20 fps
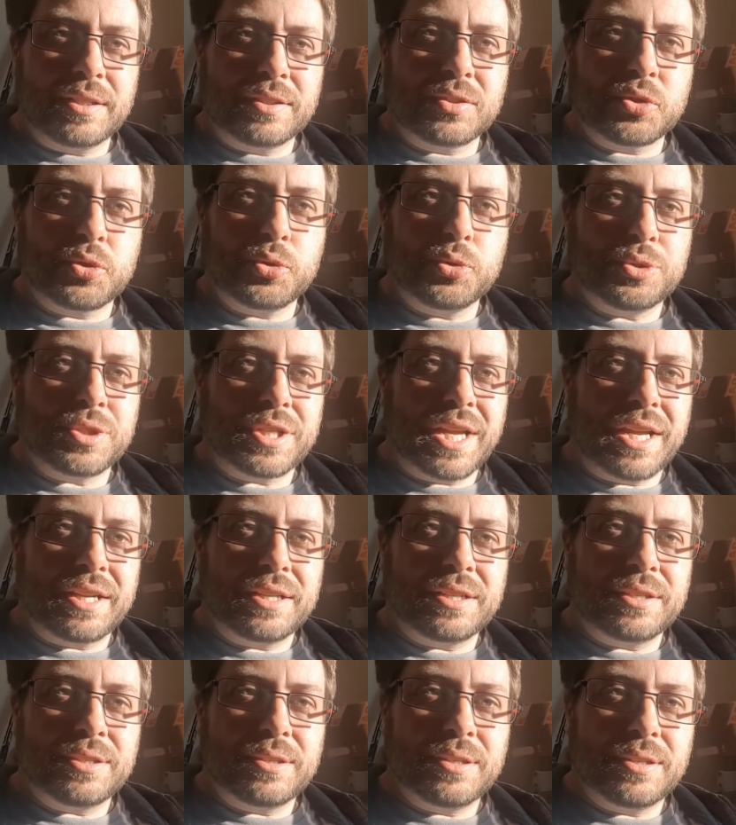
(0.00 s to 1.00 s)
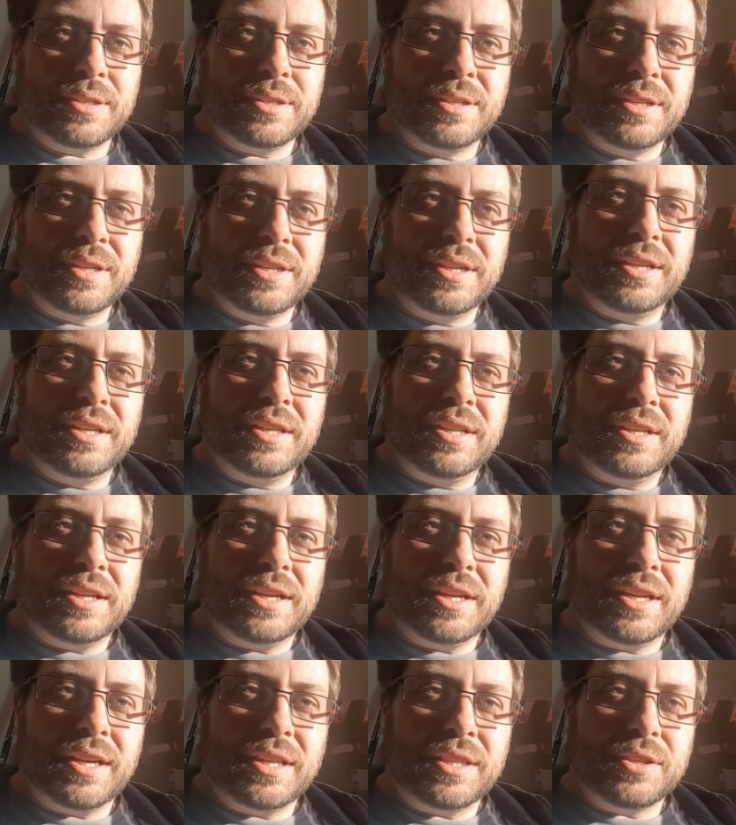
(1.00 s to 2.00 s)
screws down into
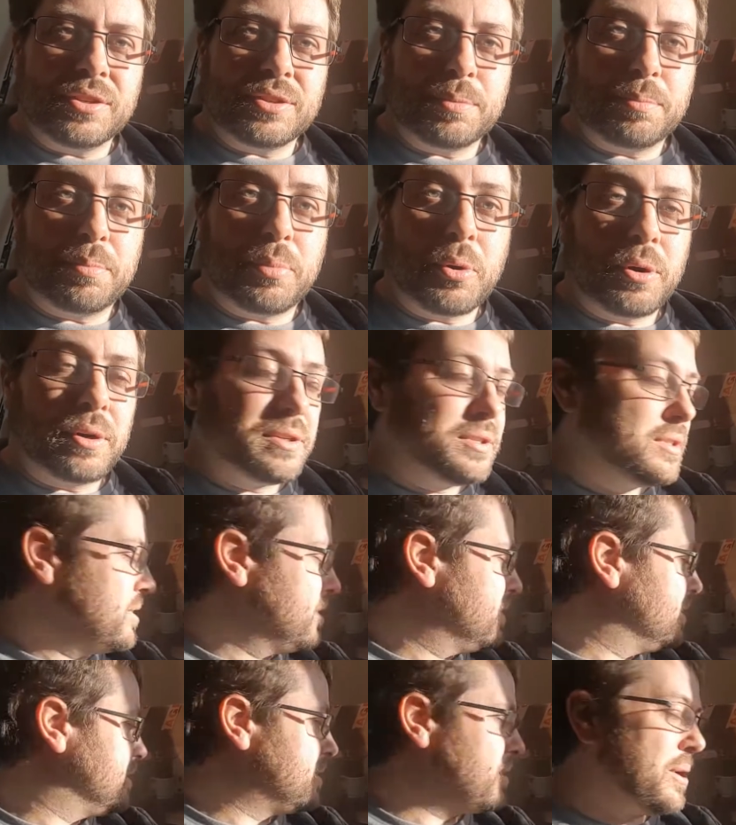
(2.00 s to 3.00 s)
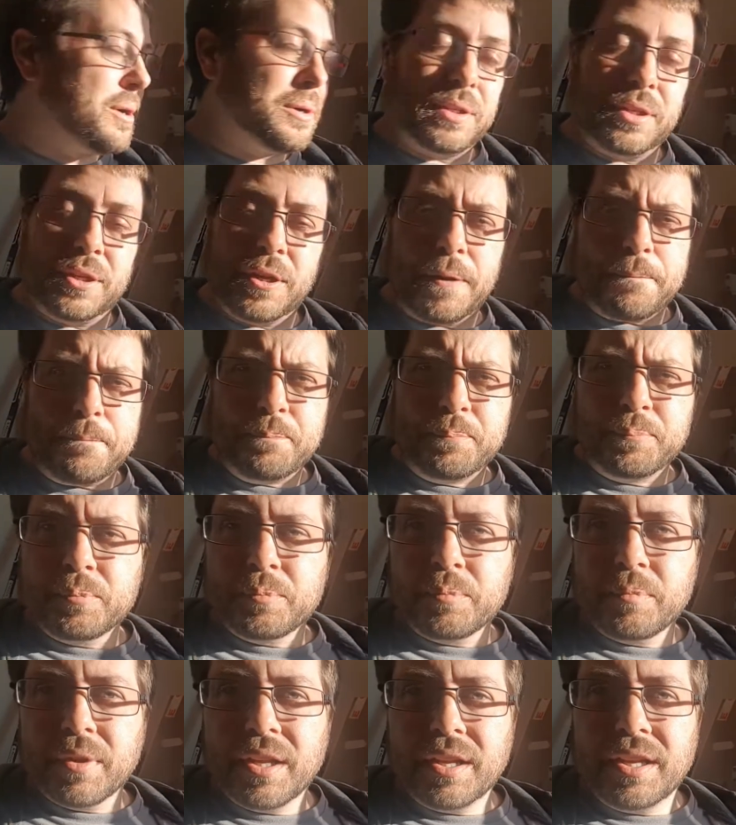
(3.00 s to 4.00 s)
the support to hold it on.
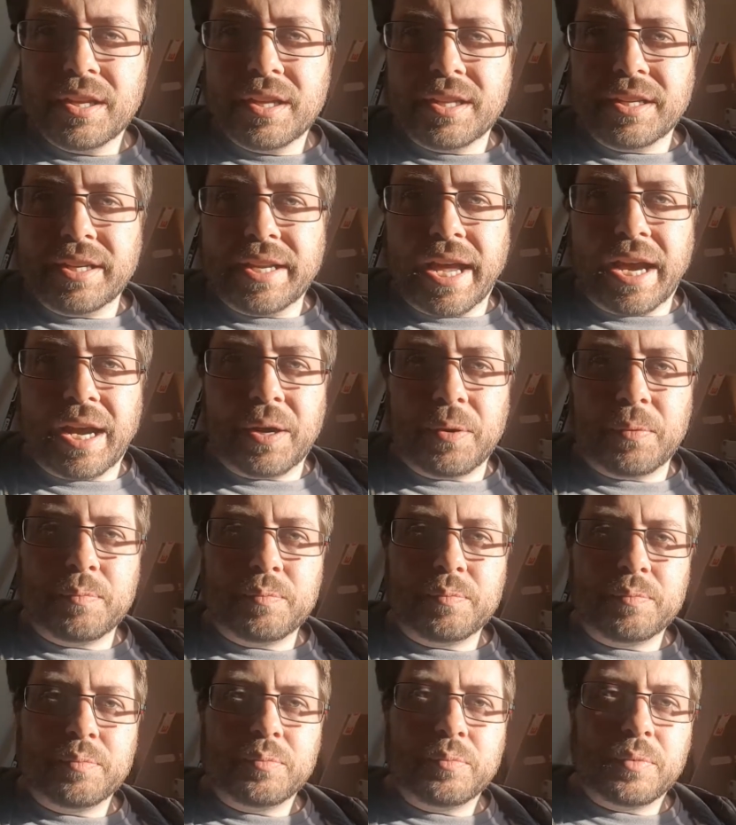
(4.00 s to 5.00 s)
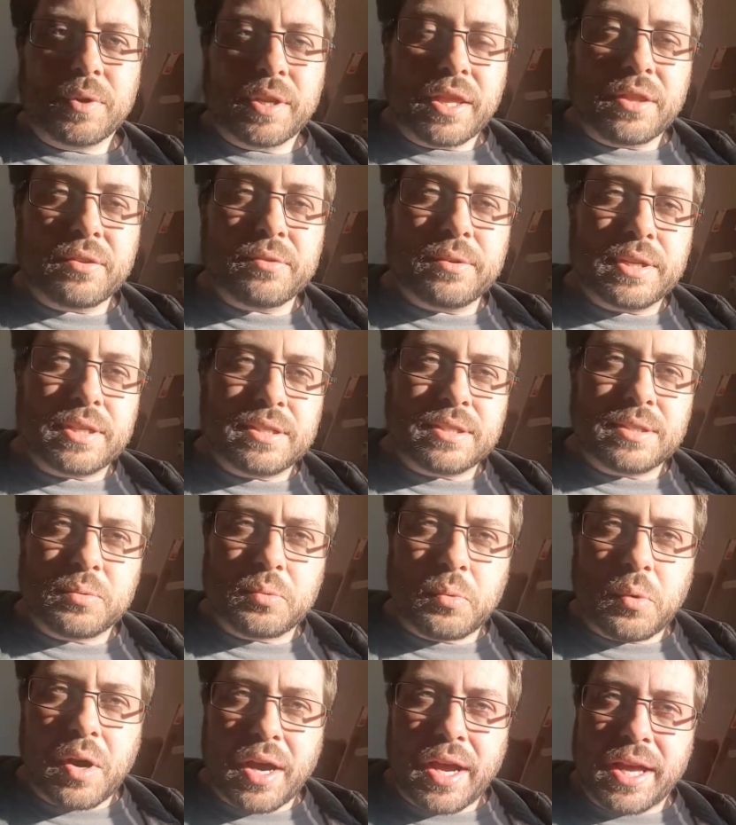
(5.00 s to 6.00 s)
Now, one of the other reasons
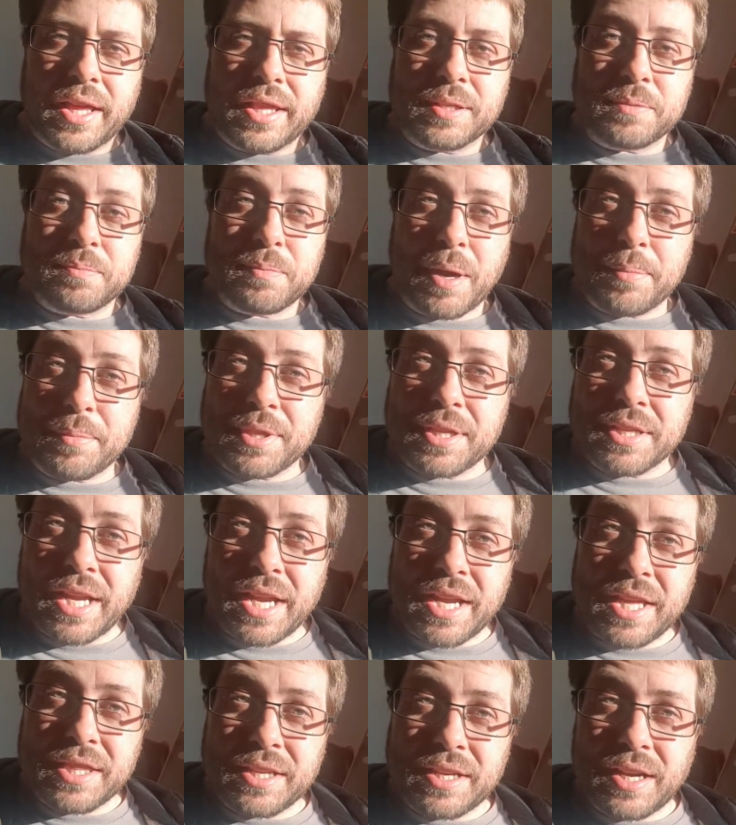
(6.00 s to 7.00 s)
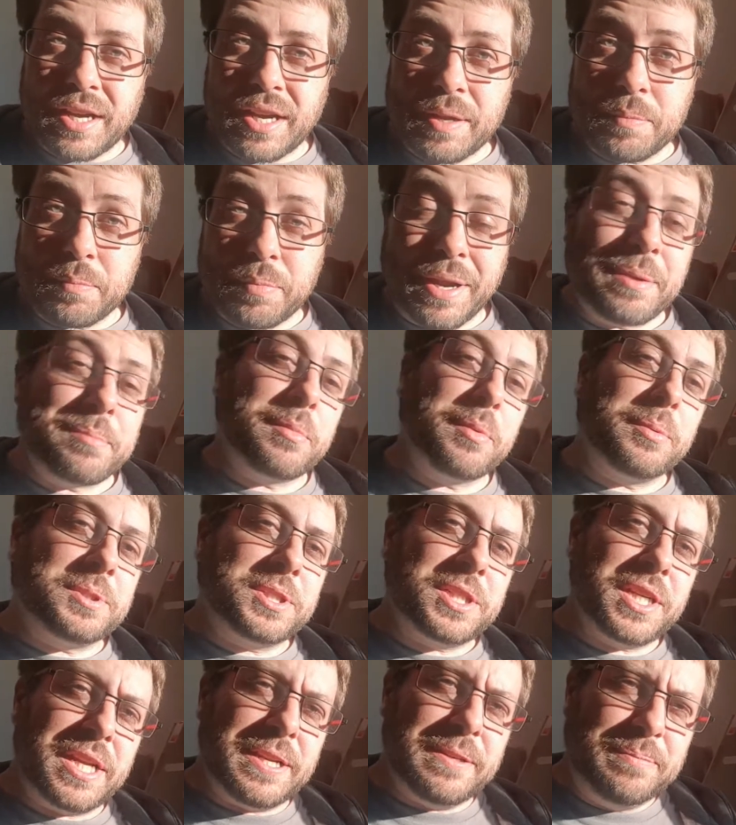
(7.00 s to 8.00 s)
why this might be the day that I break my
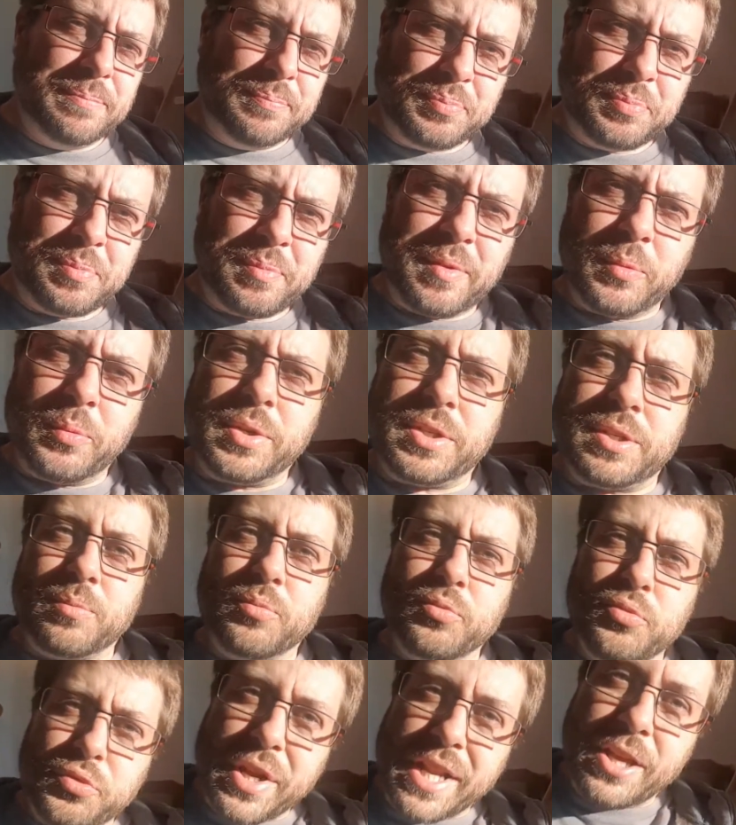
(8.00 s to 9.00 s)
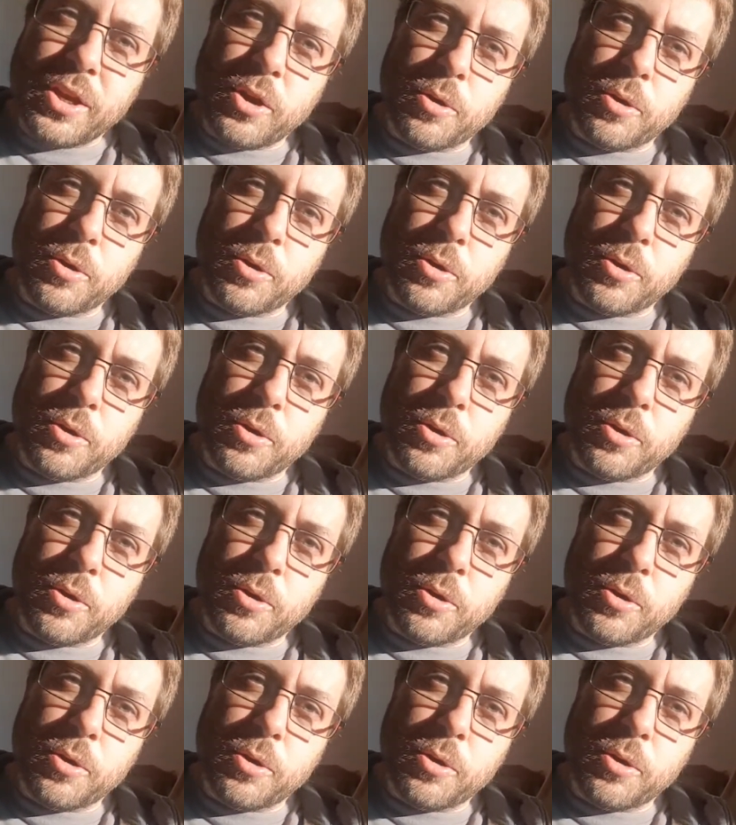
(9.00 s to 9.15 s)
machine, which I'm really